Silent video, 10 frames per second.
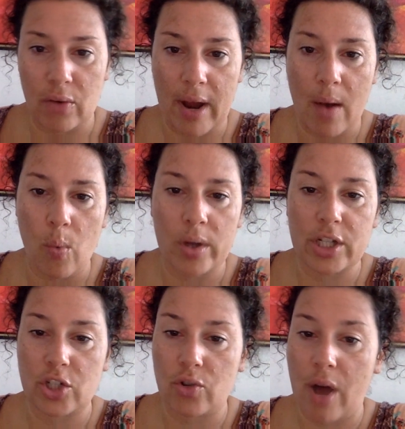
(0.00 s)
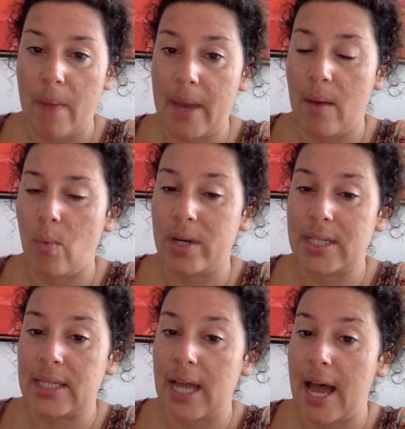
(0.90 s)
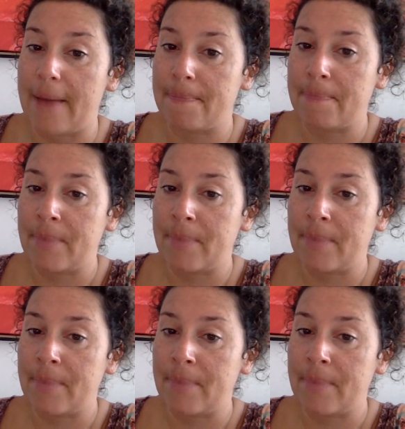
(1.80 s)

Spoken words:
around what is trauma and what is not.